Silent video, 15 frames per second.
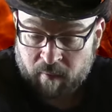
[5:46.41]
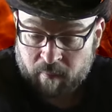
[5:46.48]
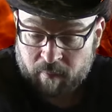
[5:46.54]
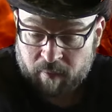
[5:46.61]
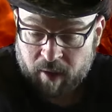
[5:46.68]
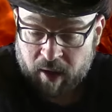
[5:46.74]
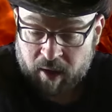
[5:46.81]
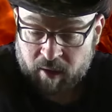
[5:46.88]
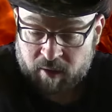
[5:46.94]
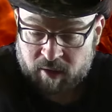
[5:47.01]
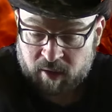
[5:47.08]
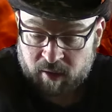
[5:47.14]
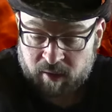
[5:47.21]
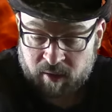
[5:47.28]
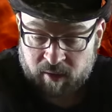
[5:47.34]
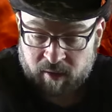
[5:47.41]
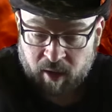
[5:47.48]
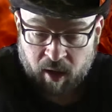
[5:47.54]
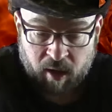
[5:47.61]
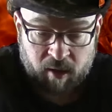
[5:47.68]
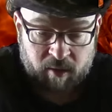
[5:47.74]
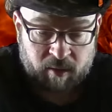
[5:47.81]
they are just as
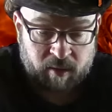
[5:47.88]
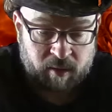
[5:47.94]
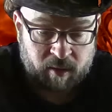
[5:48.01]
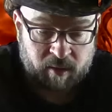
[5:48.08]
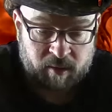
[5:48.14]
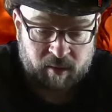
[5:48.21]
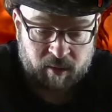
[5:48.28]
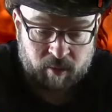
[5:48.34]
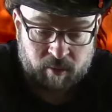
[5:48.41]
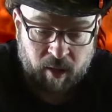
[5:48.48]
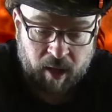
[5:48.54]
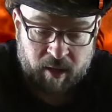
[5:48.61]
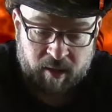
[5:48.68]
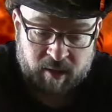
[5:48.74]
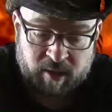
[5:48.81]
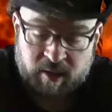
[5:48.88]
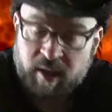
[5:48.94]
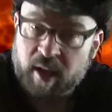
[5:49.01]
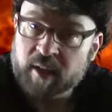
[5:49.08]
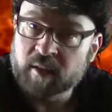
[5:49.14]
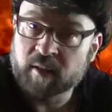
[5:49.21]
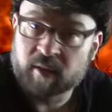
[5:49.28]
tolerant as the United
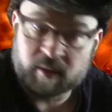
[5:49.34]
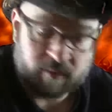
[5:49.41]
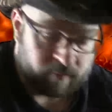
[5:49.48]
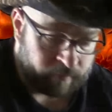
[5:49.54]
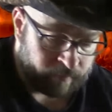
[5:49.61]
States